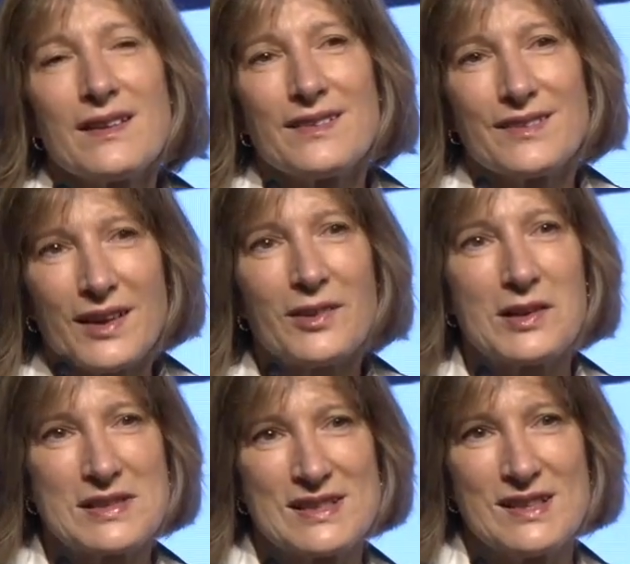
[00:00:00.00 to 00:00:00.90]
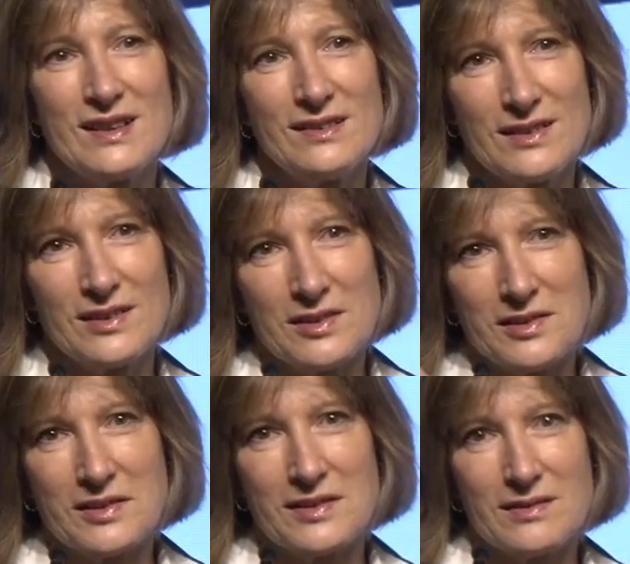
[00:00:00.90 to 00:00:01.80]
there
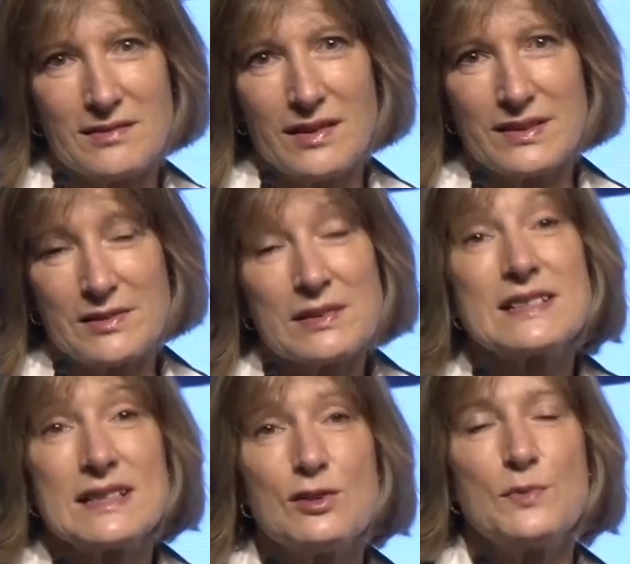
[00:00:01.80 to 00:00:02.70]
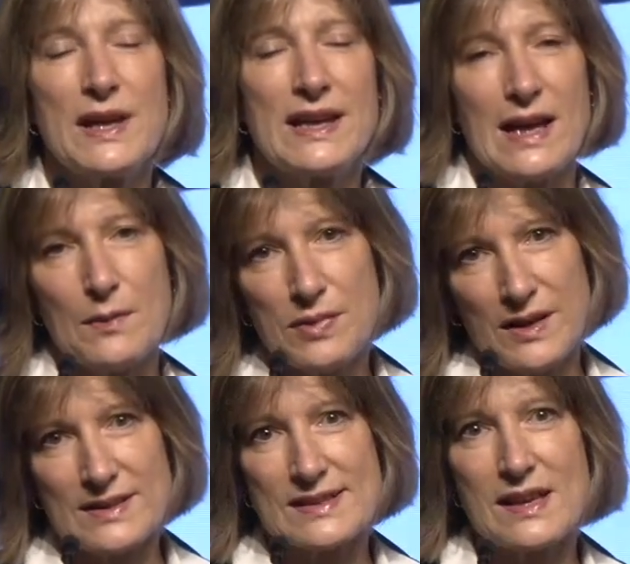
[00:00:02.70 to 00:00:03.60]
is still a big gap,
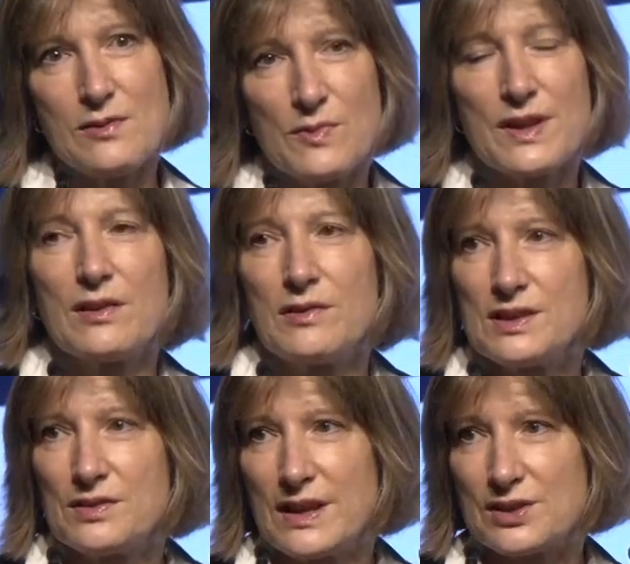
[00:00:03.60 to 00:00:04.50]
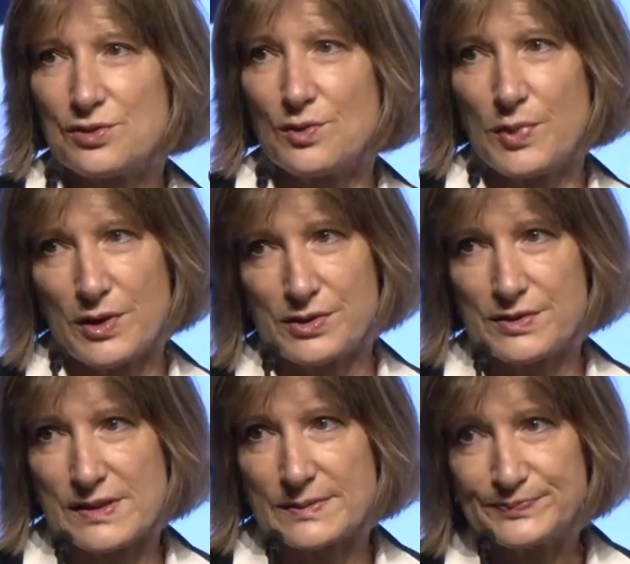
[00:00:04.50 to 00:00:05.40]
let's say, with our international
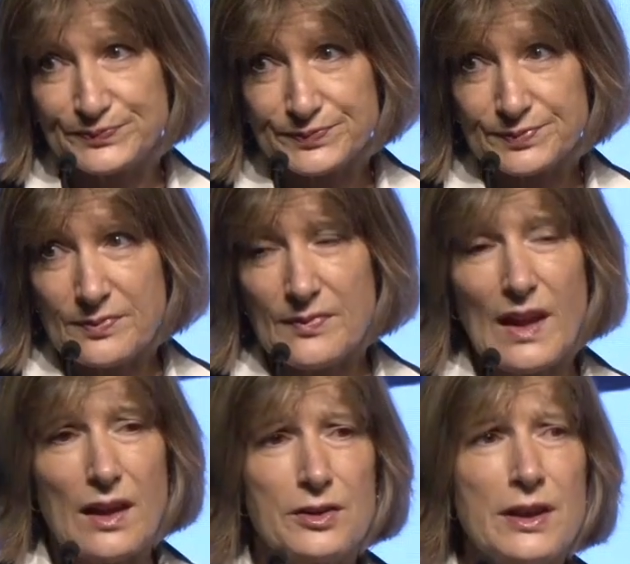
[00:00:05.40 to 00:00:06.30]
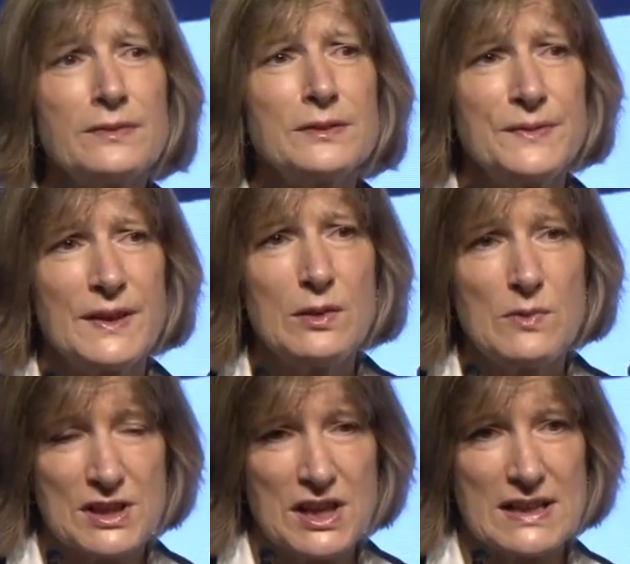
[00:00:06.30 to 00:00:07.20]
partners. Another thing
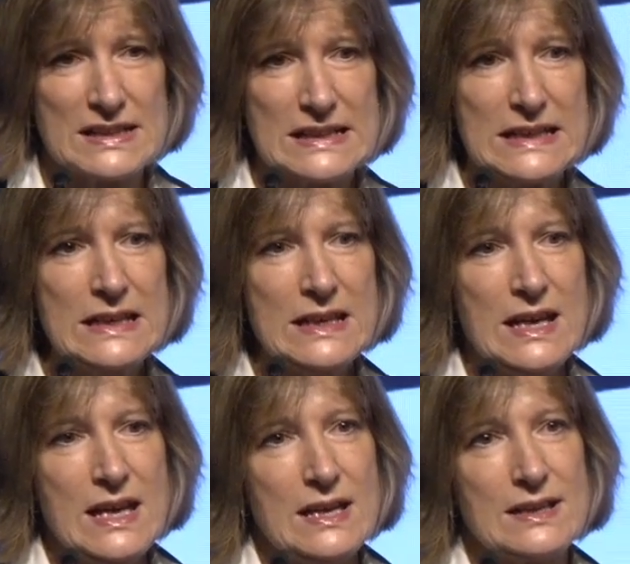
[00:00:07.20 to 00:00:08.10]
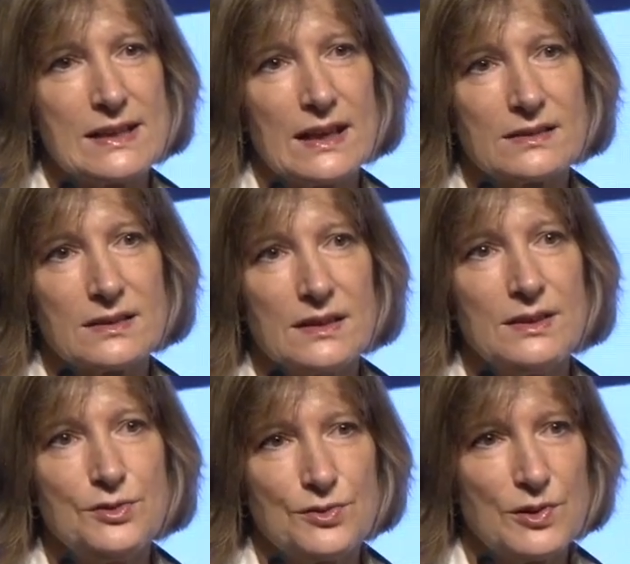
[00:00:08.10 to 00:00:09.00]
which I see is that in
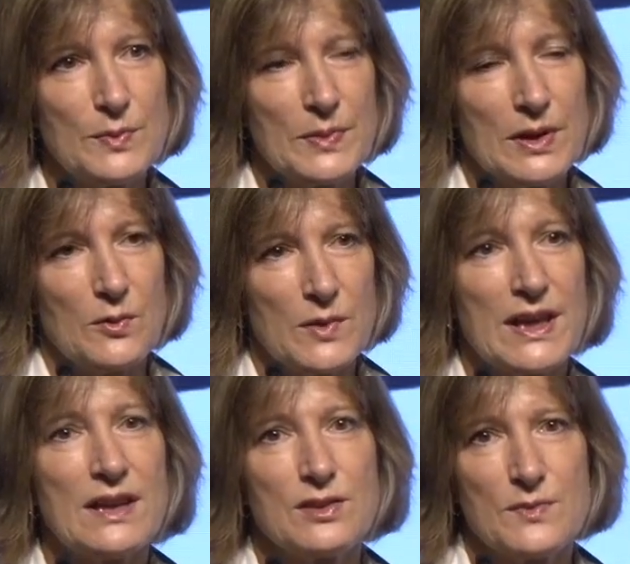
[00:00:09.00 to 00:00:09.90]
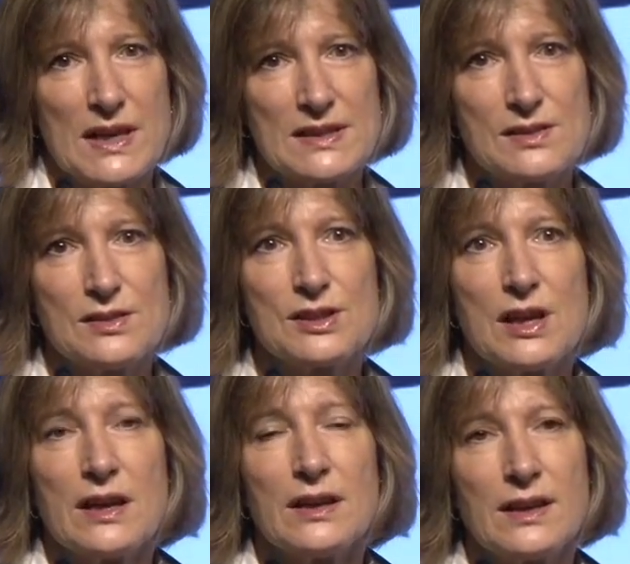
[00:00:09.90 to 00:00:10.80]
Europe, we get the message,
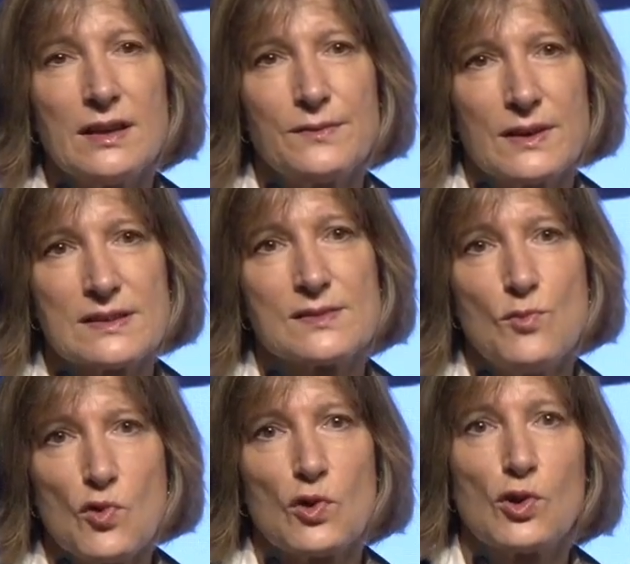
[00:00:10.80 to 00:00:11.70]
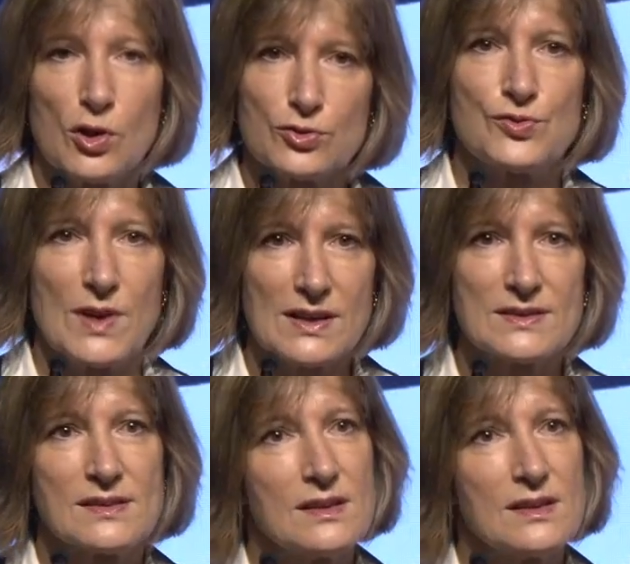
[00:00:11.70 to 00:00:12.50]
give us more contracts.